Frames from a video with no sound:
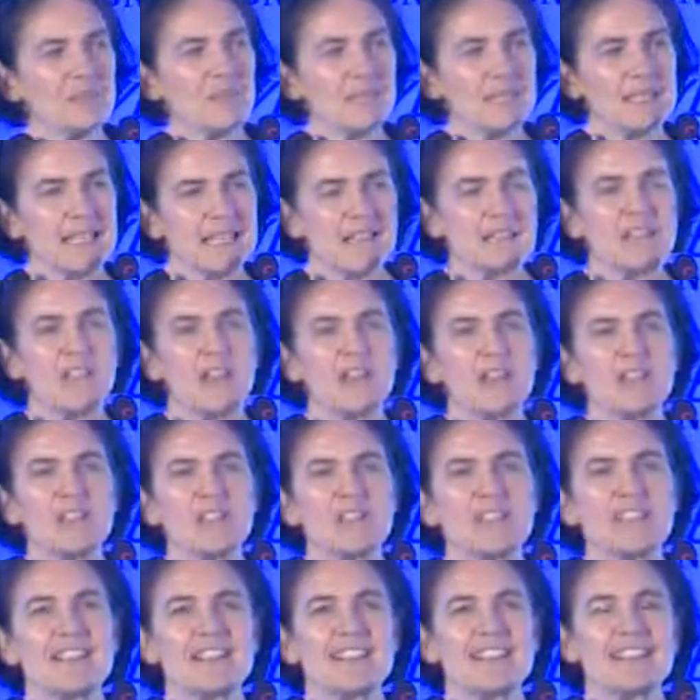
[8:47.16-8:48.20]

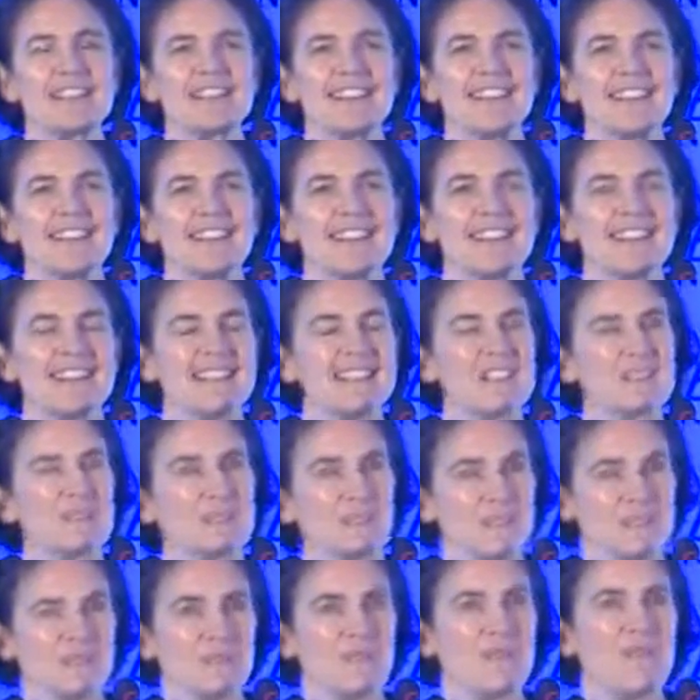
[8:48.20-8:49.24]
technologies
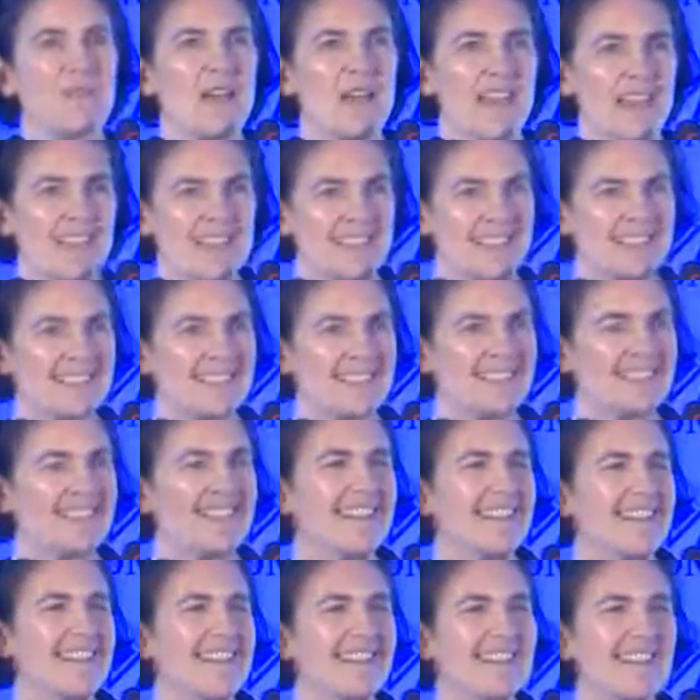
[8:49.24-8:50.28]
is vast.
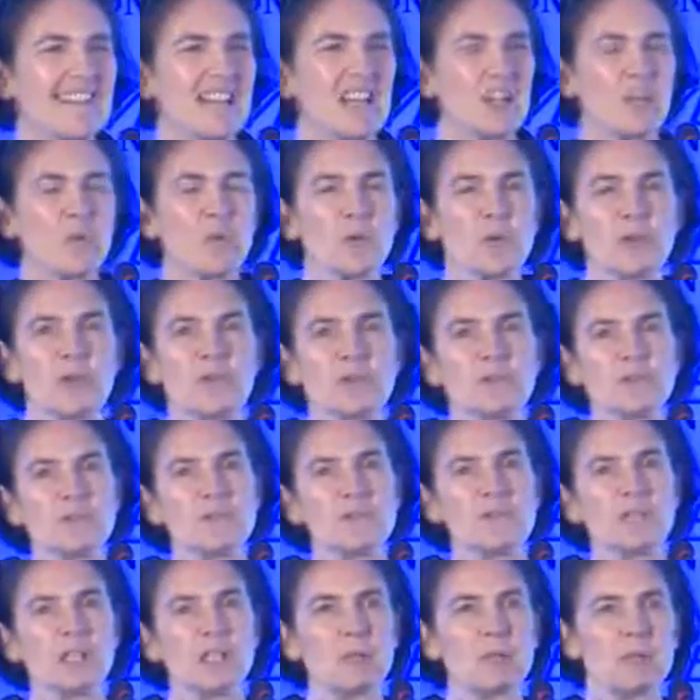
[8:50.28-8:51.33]
And we're also
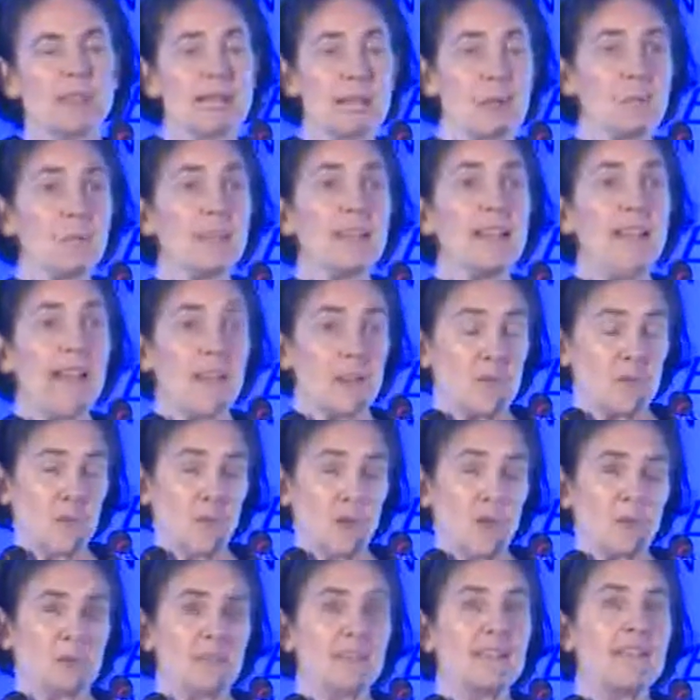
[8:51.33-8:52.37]
developing a
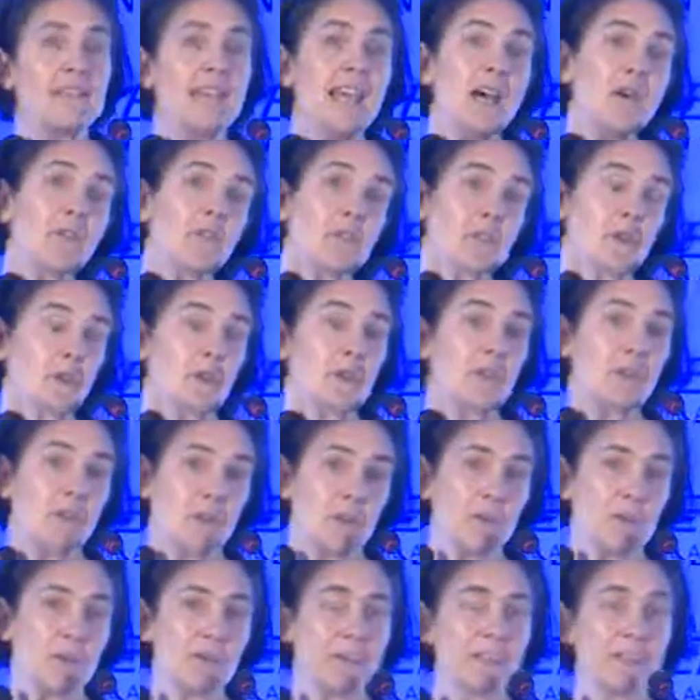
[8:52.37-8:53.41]
platform to network
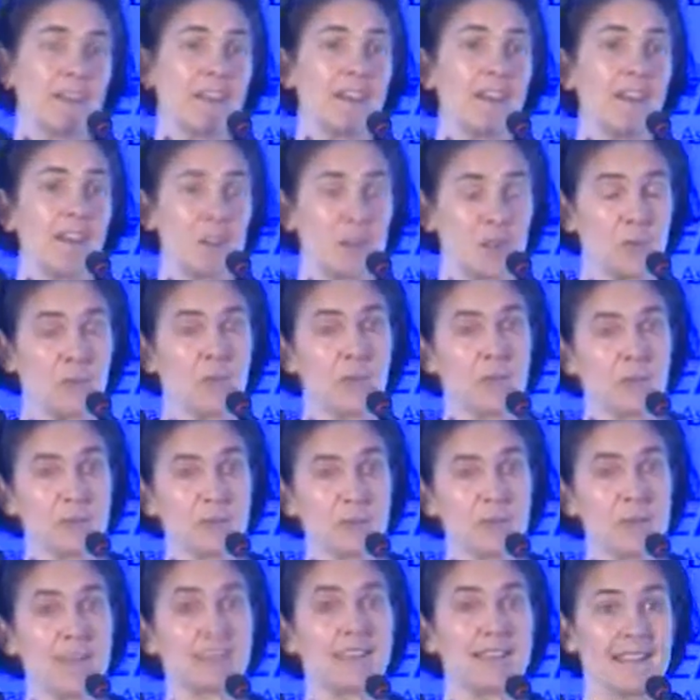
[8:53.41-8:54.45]
those
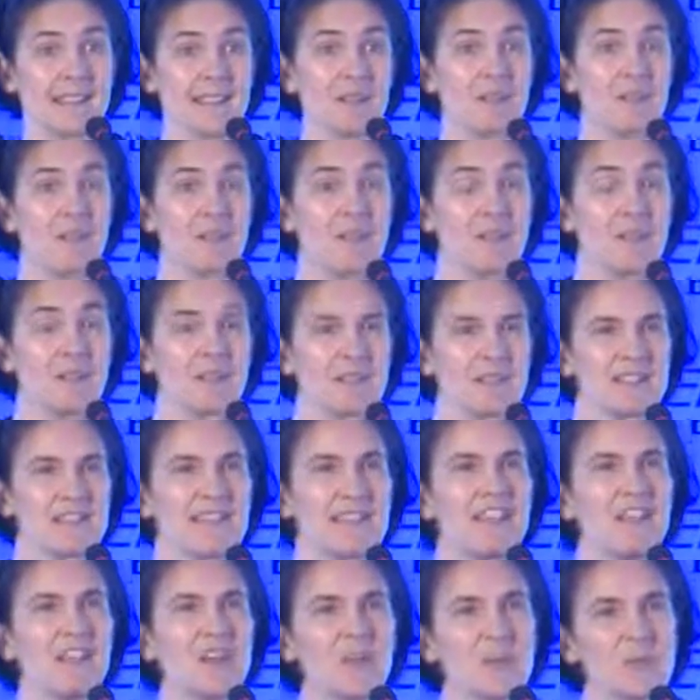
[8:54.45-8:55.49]
entrepreneurs and innovators
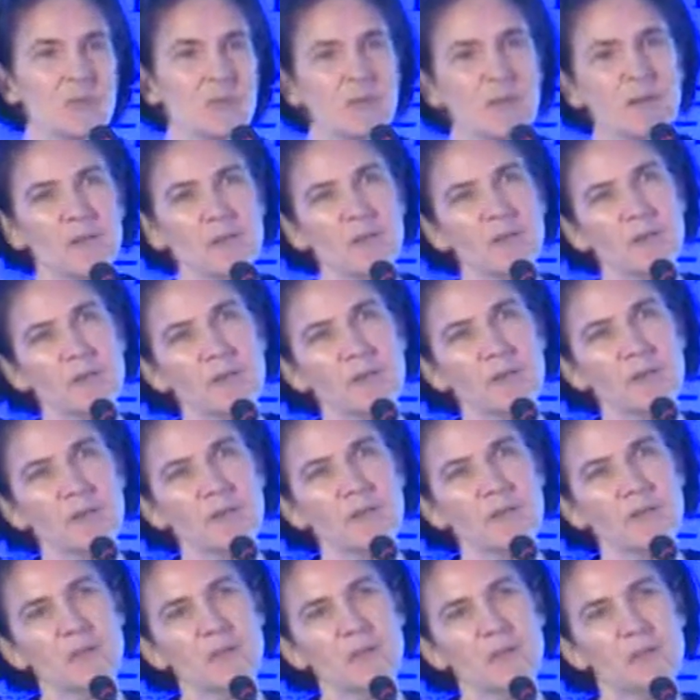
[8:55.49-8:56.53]
around the world.
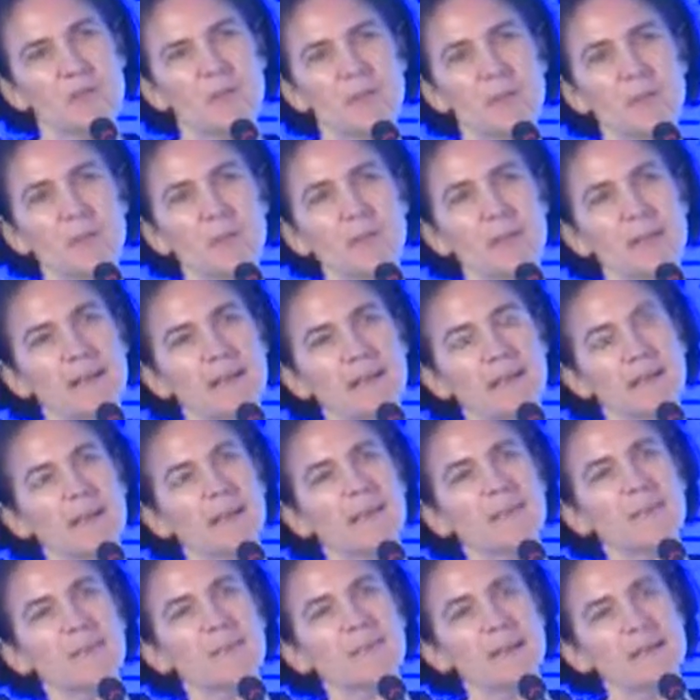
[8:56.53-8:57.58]
So we're developing
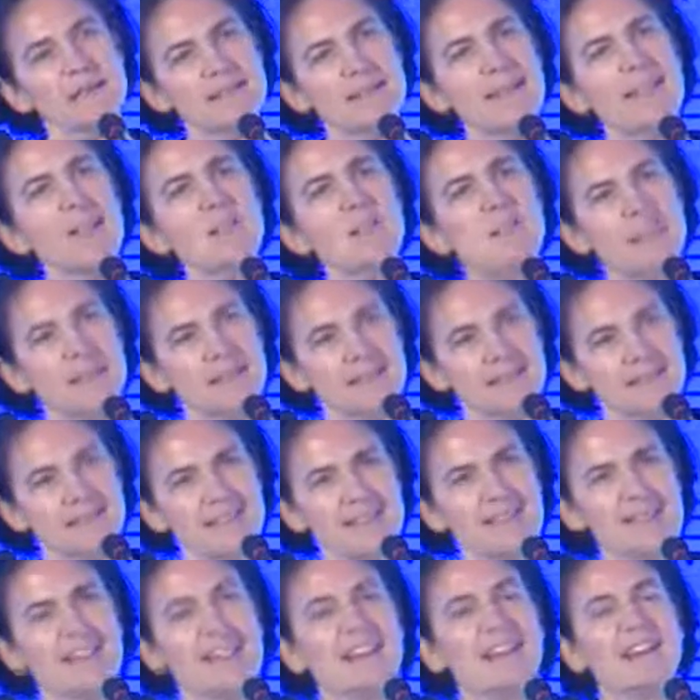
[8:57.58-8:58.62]
a
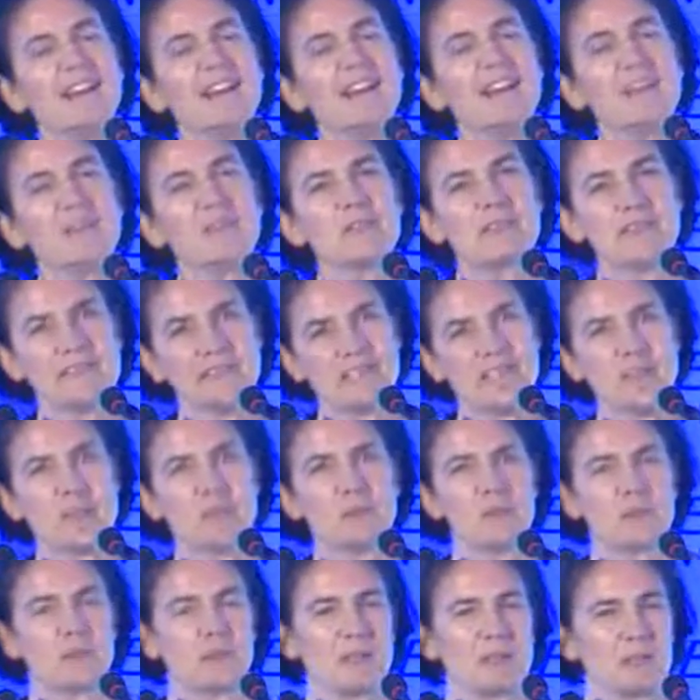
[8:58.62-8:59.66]
database of
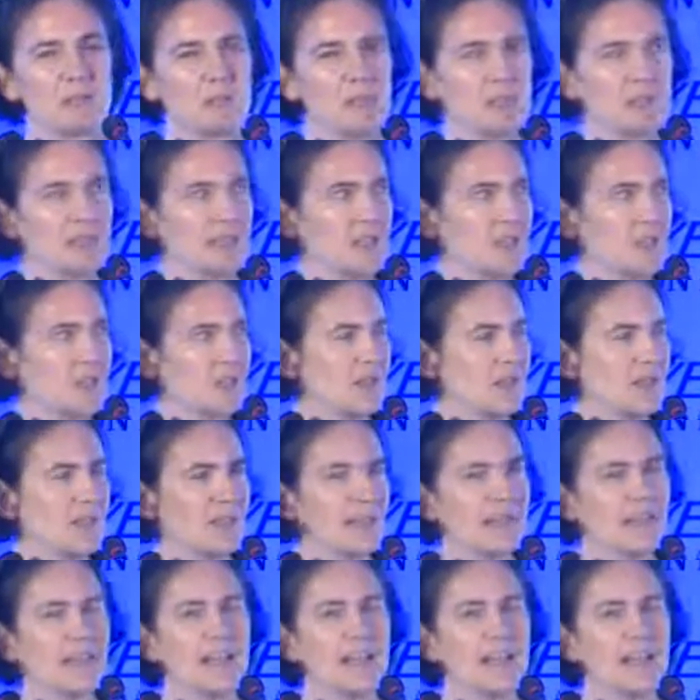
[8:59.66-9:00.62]
sustainable transportation